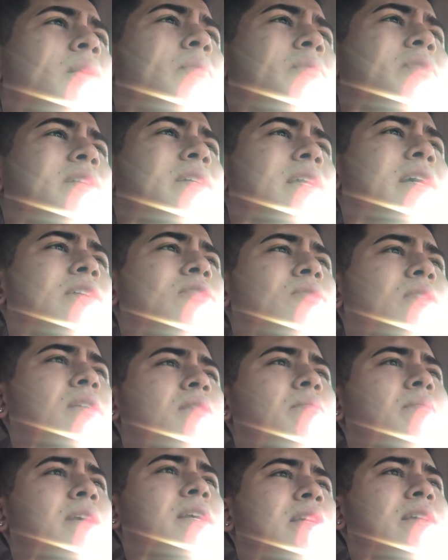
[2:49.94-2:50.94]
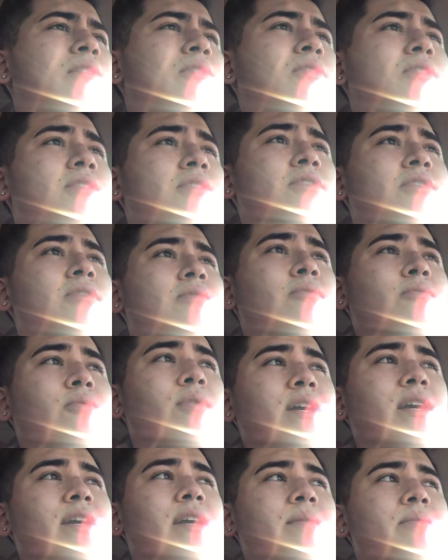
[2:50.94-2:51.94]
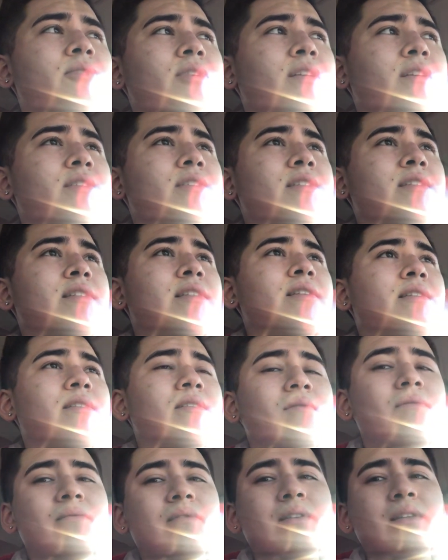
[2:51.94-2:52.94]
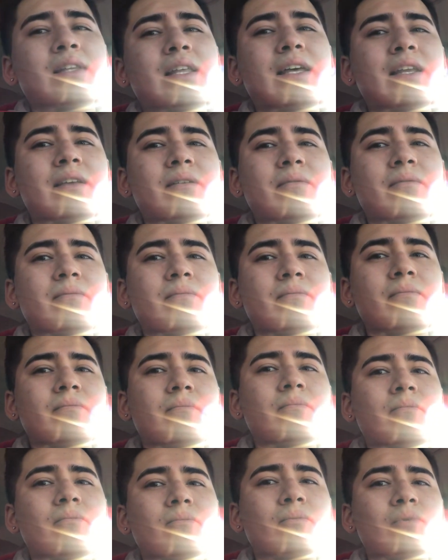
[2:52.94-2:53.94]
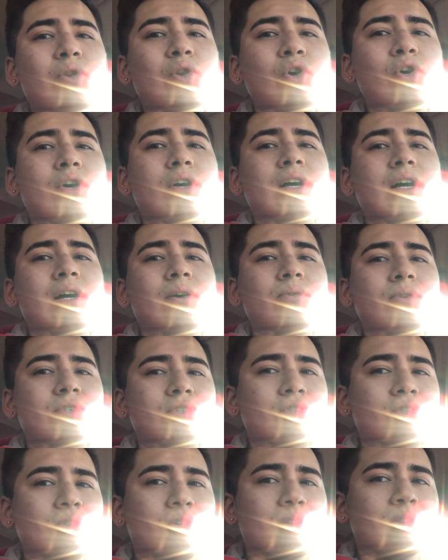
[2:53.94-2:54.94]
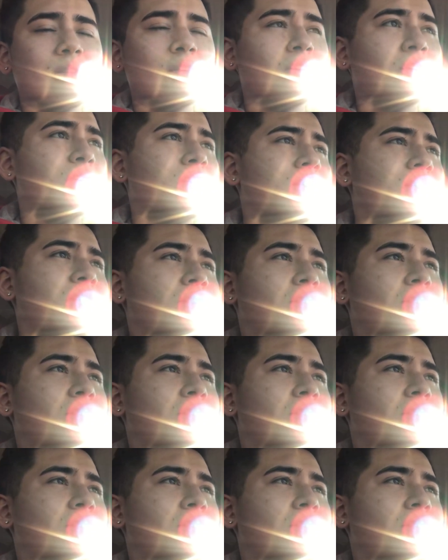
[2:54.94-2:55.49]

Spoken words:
really not trying to make it look a certain way. I'm trying to just let it look how it should look,